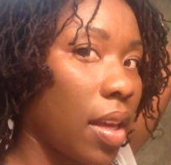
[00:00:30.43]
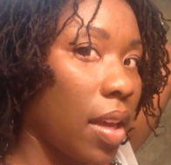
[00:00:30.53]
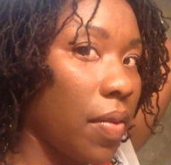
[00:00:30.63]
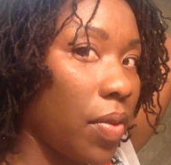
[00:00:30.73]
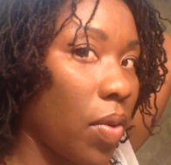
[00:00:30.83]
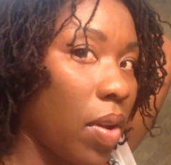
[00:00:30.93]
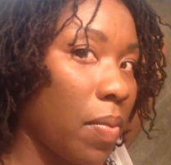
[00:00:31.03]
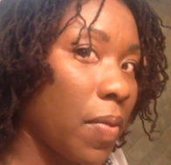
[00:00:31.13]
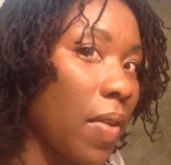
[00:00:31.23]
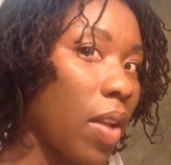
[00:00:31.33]
If you all have
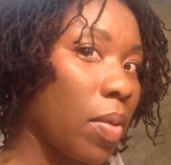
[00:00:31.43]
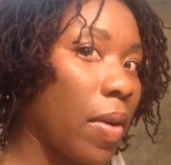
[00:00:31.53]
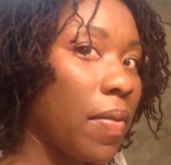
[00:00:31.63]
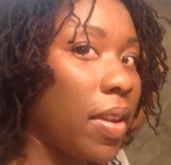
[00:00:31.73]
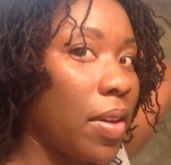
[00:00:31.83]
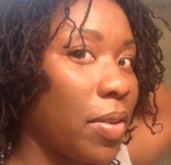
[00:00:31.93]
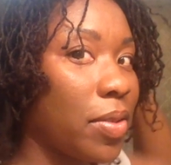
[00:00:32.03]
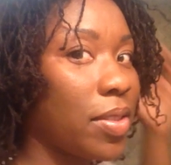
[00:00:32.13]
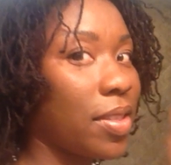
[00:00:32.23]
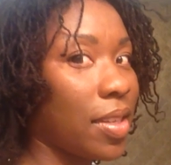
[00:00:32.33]
been following my
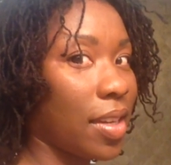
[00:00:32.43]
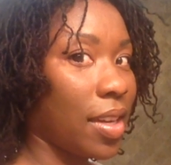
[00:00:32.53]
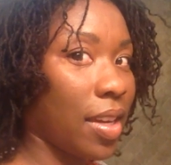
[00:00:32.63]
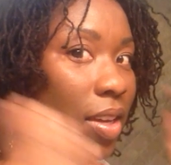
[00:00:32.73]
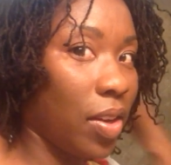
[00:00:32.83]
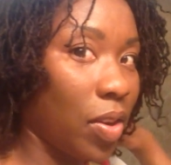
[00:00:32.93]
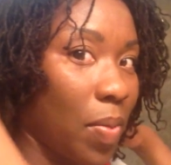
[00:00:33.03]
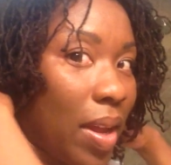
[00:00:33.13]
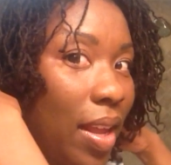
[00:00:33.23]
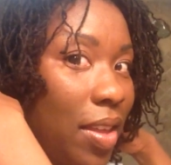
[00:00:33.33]
videos, you know
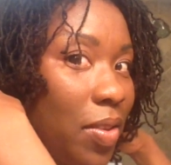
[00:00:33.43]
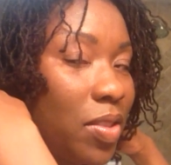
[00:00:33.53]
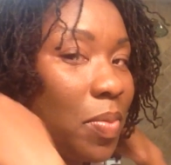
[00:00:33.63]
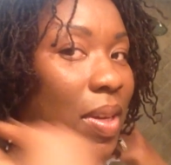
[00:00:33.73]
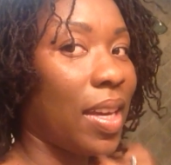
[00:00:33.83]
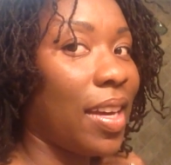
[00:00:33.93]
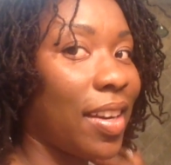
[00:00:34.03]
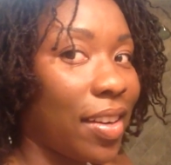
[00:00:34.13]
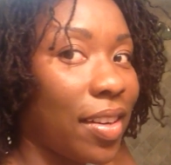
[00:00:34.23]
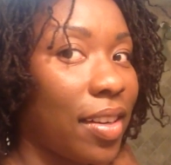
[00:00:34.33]
my length used to be
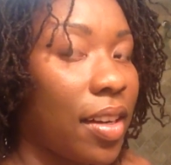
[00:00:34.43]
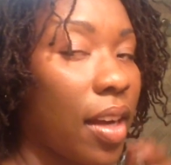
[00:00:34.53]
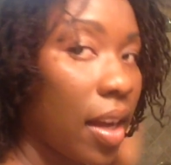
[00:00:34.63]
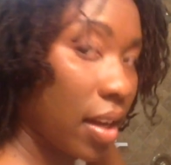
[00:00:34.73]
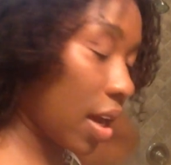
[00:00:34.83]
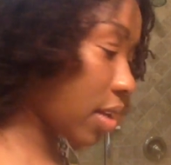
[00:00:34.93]
here, and I